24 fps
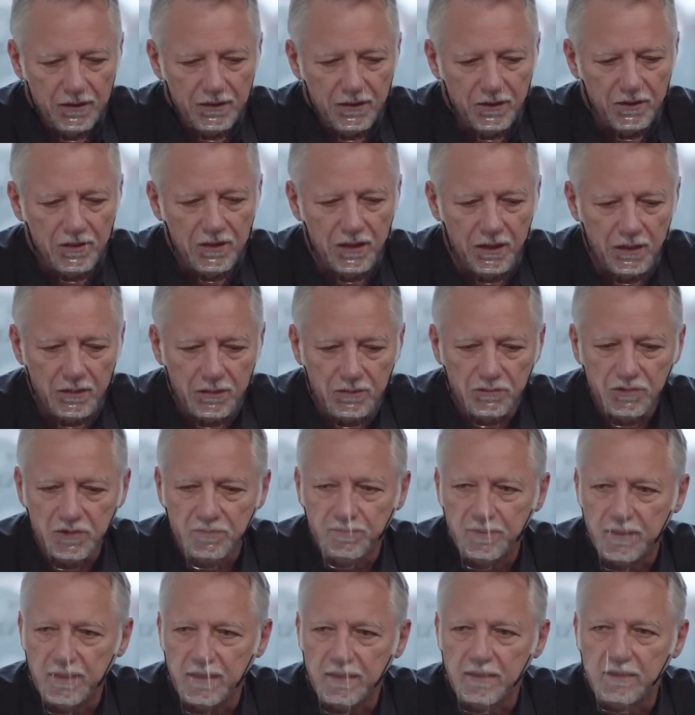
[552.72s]
color was
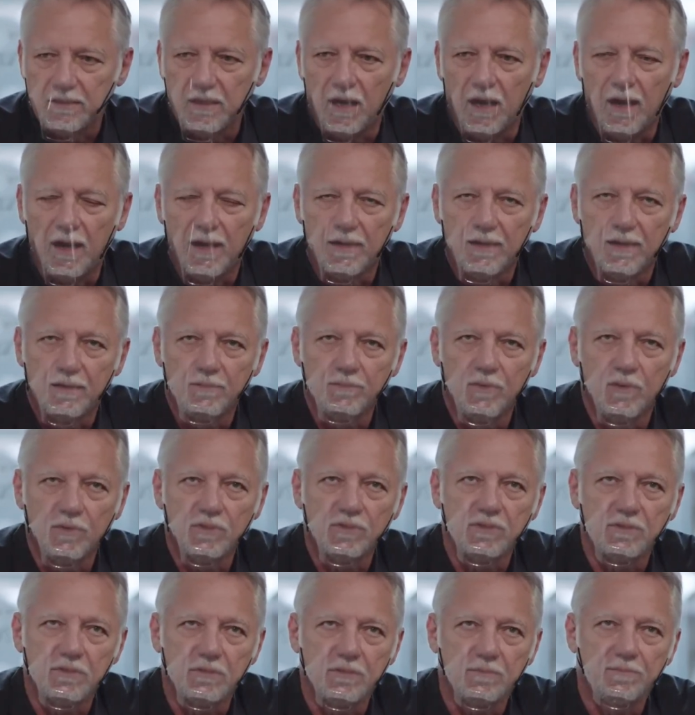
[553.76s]
being taught, and
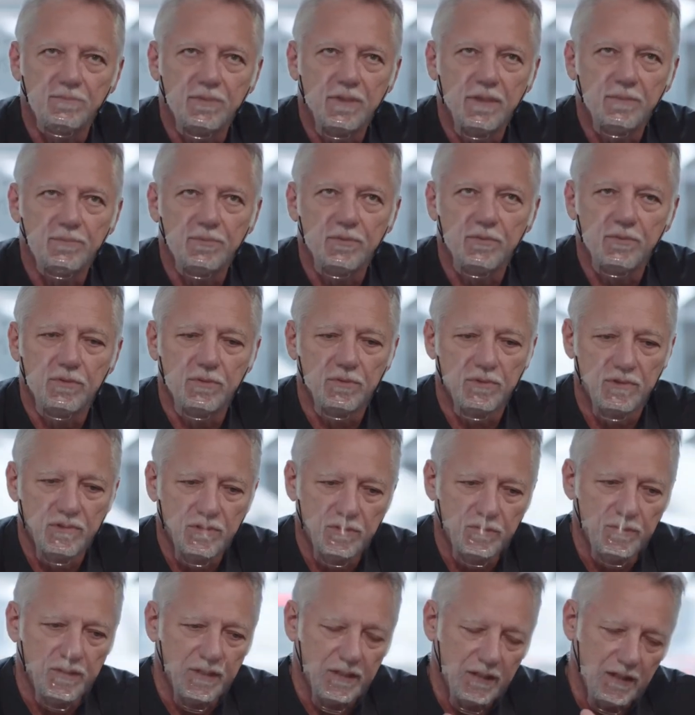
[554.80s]
most of the people who were
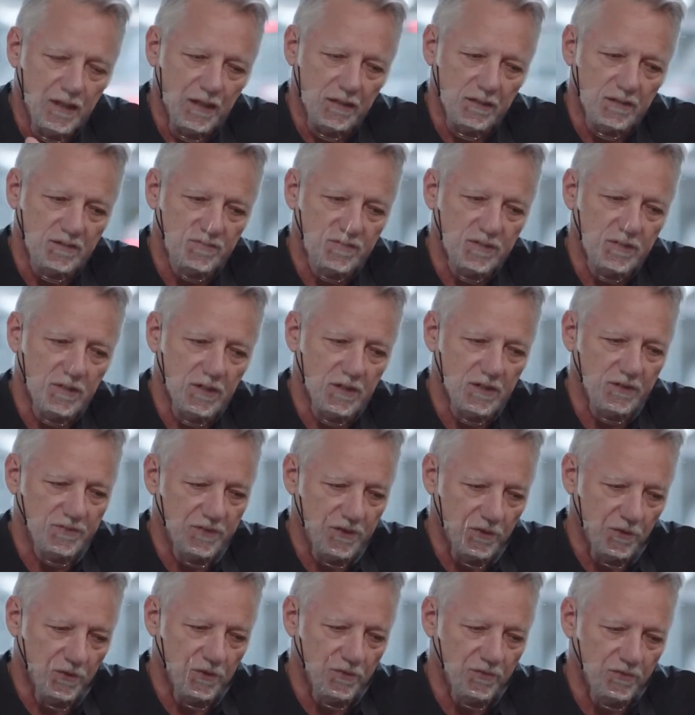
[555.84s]
doing color
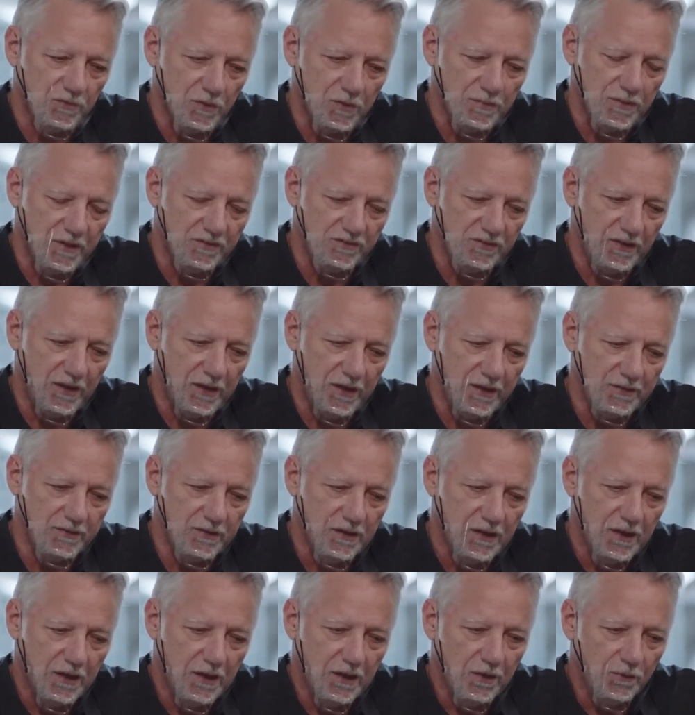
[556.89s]
photography or 4x5
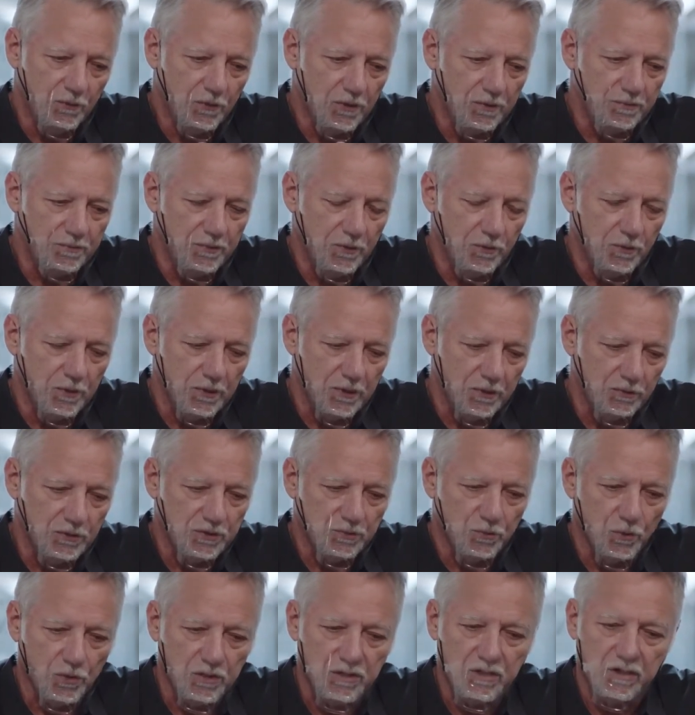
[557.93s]
it was
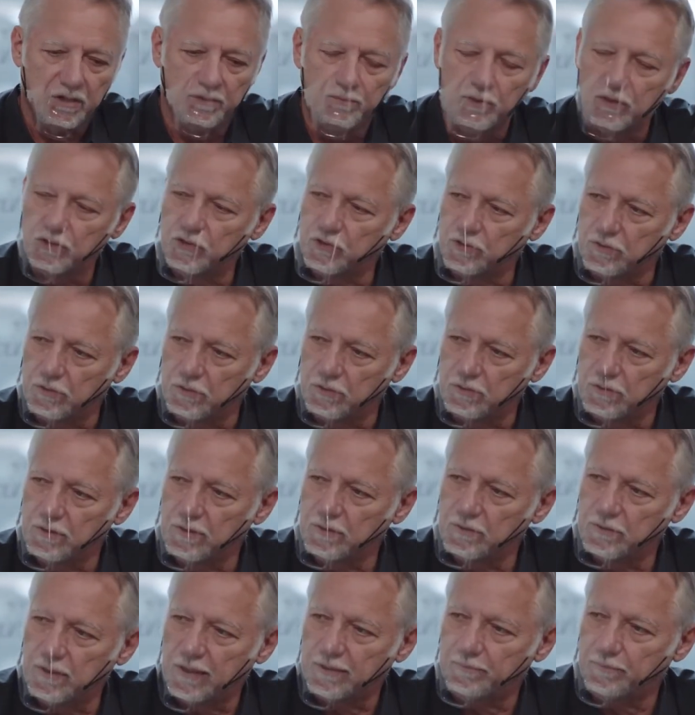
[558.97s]
more commercial.
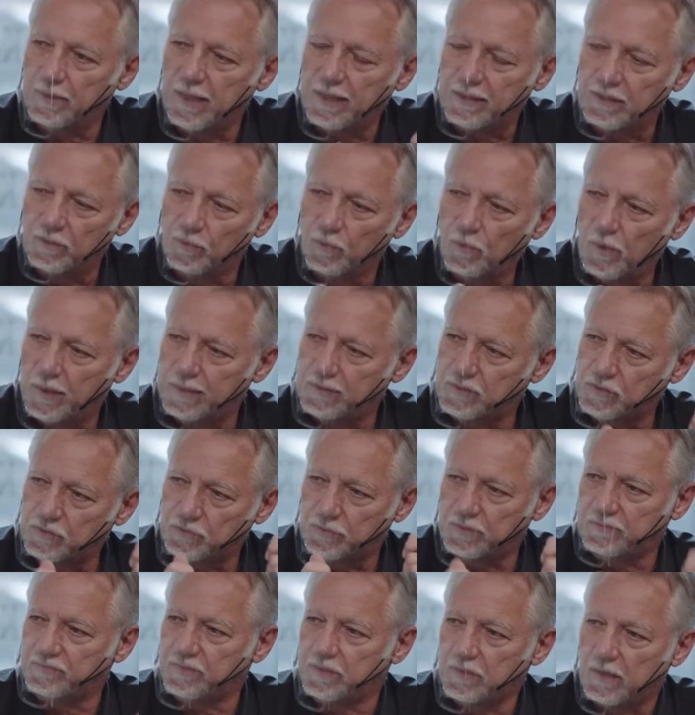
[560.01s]
Like black and white
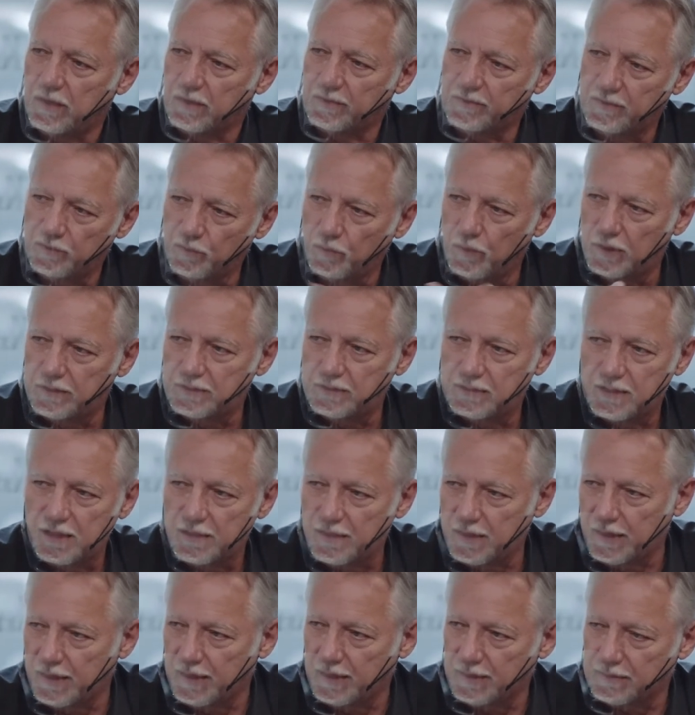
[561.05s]
street photography was the
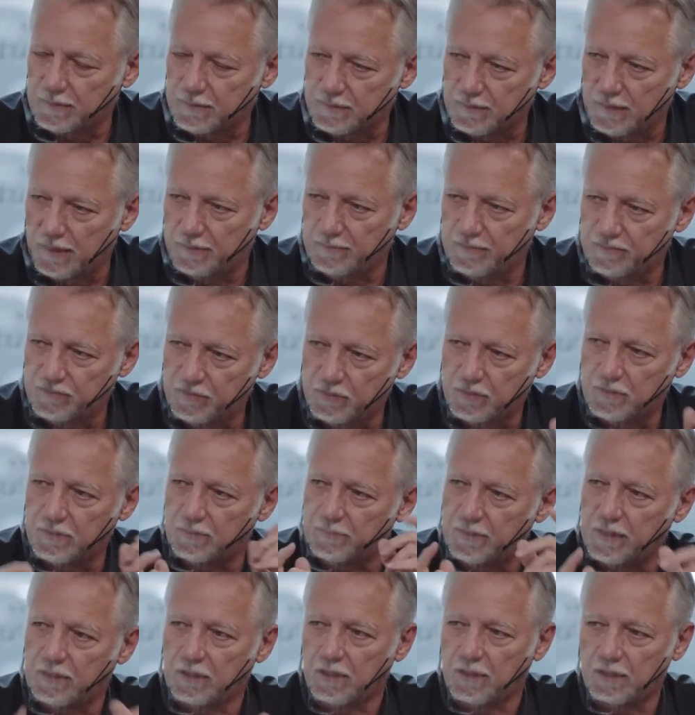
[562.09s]
thing at the time. If you're going to
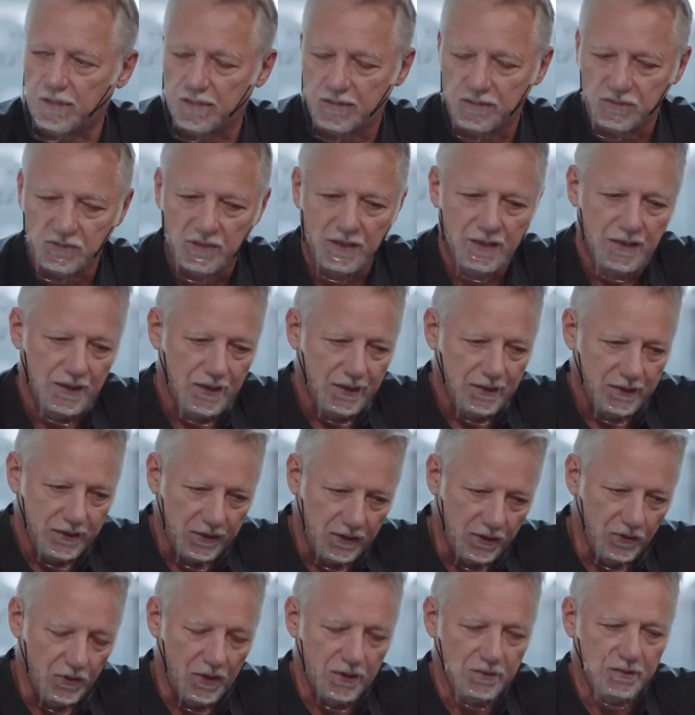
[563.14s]
be an artist, you
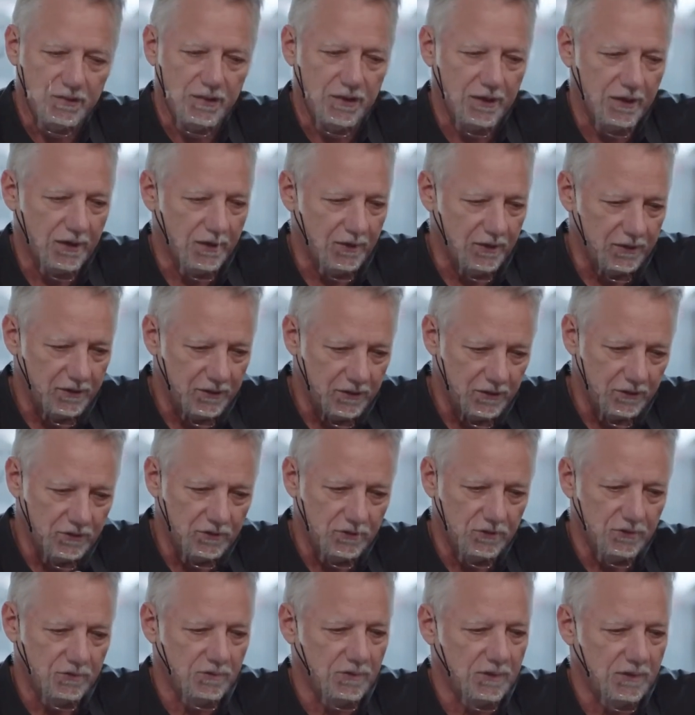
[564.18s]
go out there and you
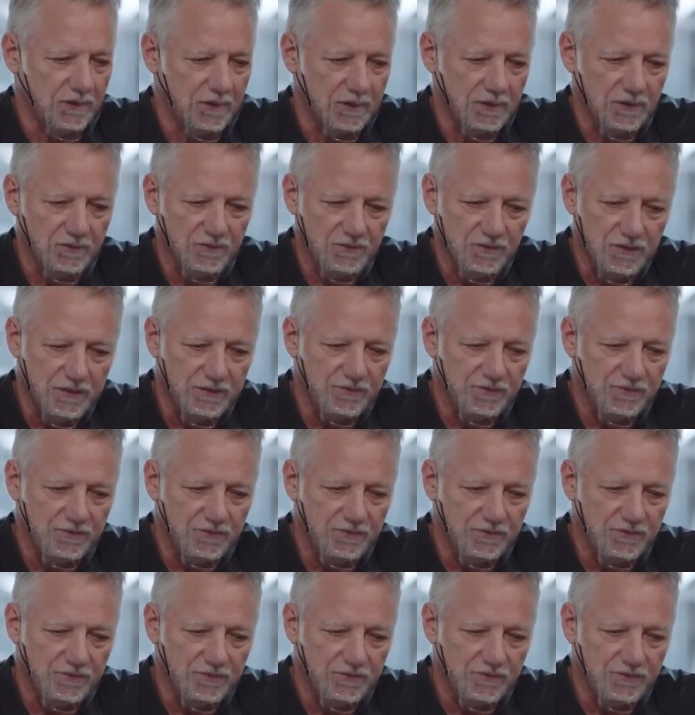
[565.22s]
do a kind of Lee